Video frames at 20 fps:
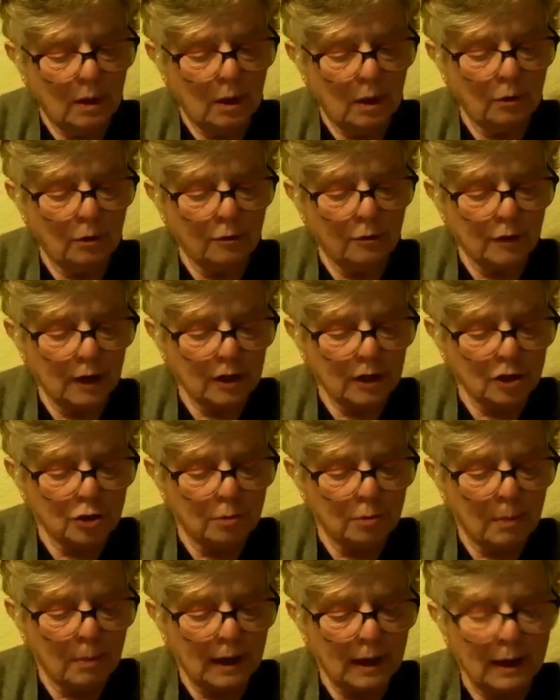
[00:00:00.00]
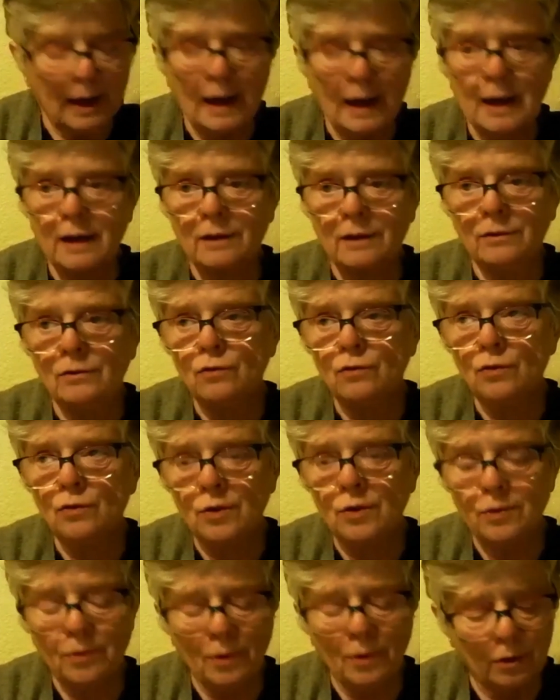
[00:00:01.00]
A reflection by Anne
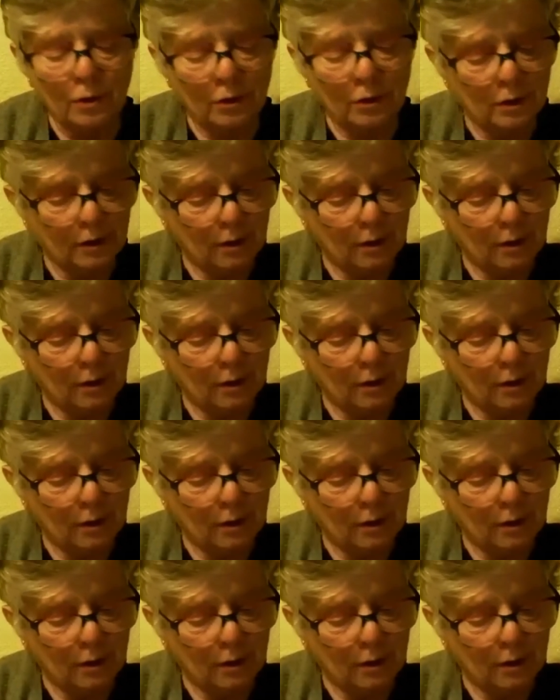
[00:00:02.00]
Rowthorn.